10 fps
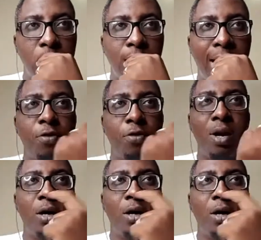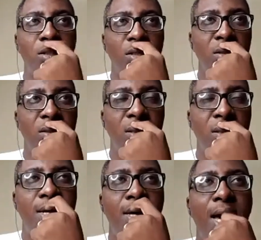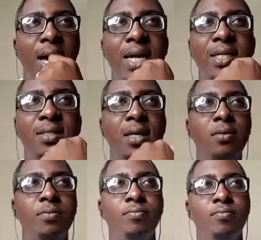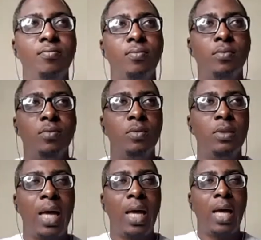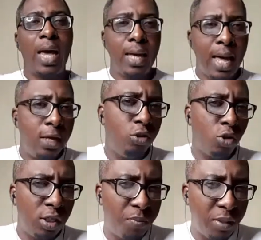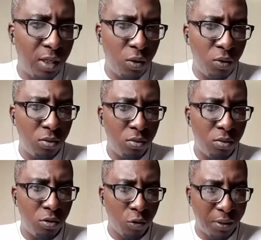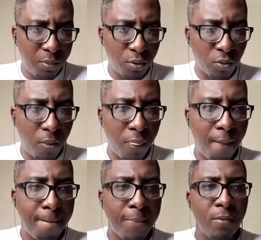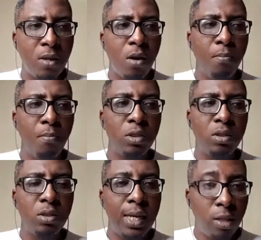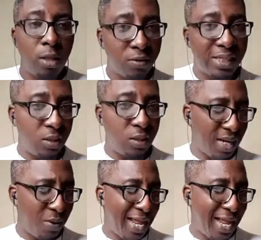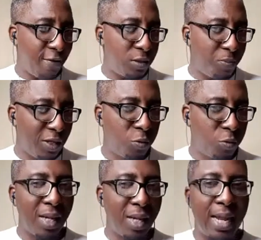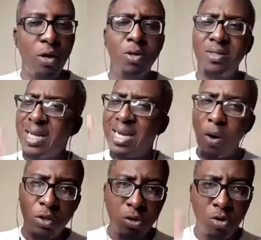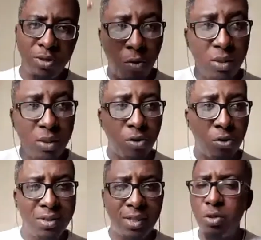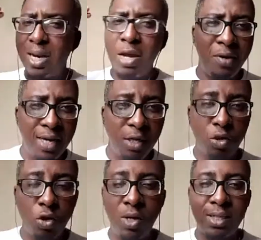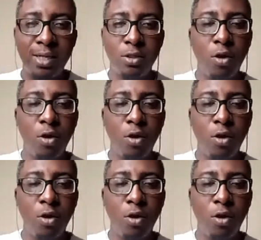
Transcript: I thought about it, and I said, I enjoy speaking to people, but a lot of times when I speak to people, they're like, "Oh, sir, that was good. That was a good session. I really enjoyed it and stuff."